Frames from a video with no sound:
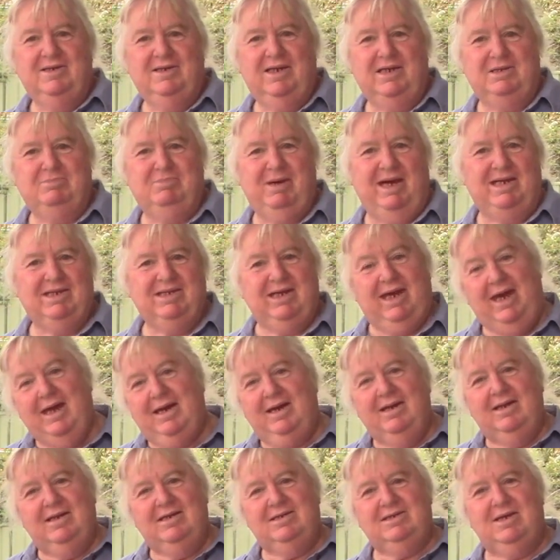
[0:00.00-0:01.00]
So that's about the
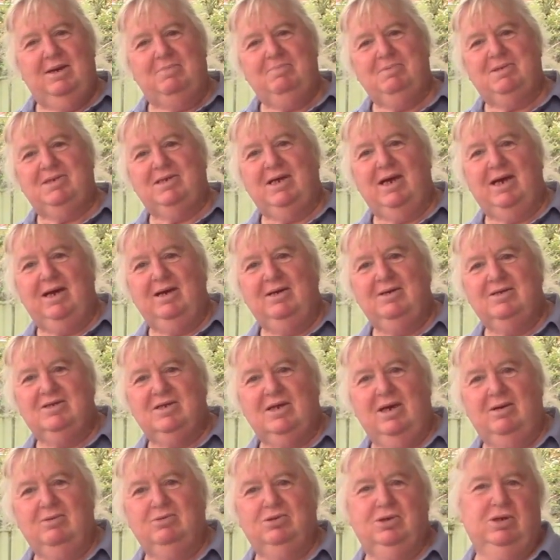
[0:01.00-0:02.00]
end of this episode,
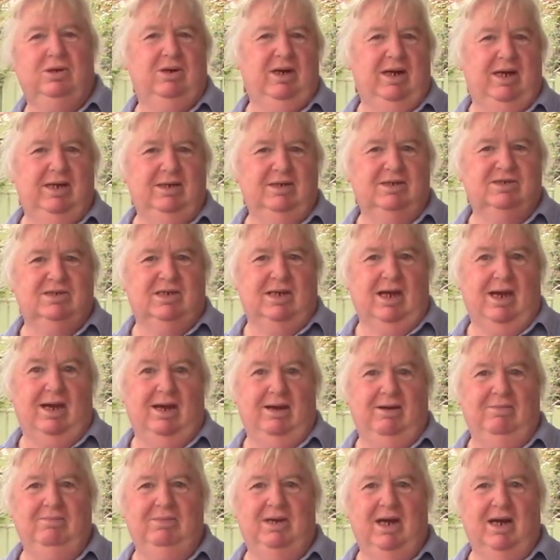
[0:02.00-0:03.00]
so tune in,
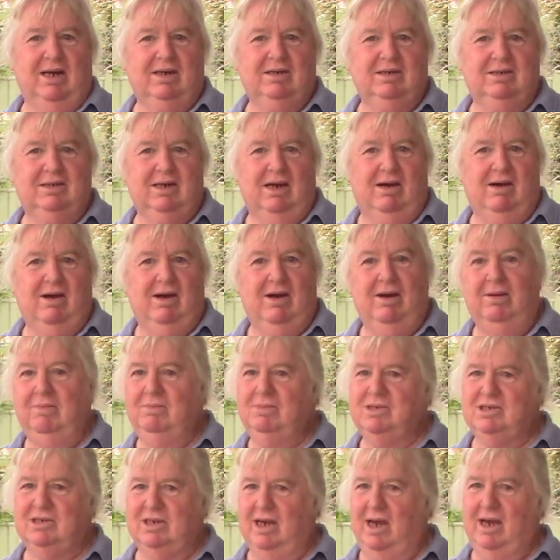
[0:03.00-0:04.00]
same duck
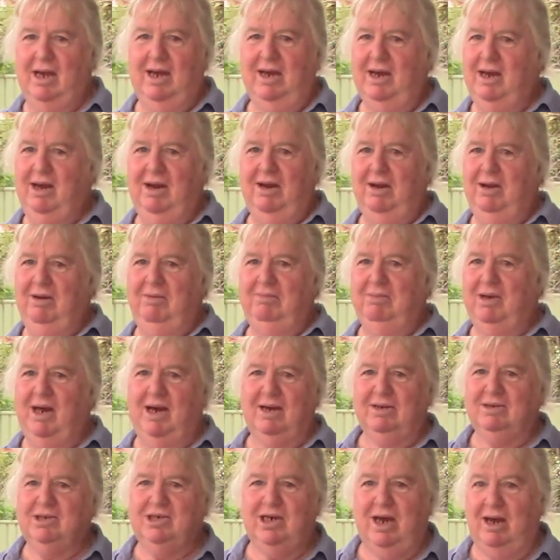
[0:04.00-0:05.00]
time, same
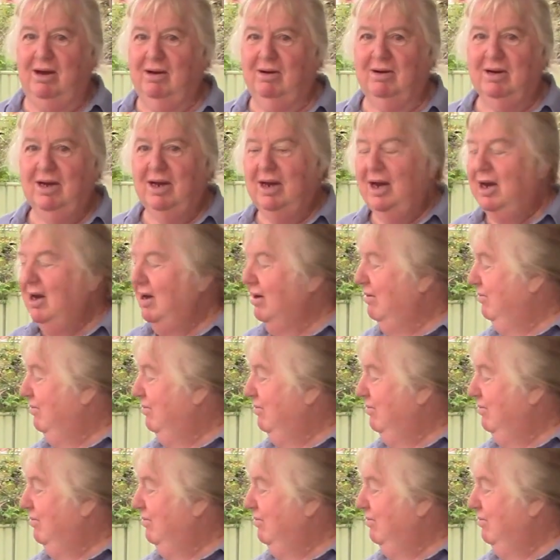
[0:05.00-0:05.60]
duck channel,